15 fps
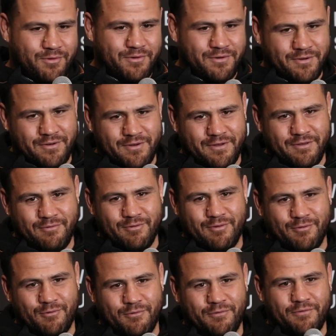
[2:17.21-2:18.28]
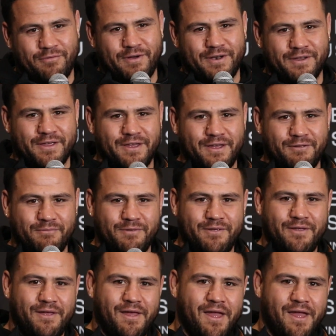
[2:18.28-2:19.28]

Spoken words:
and it was all fun and games.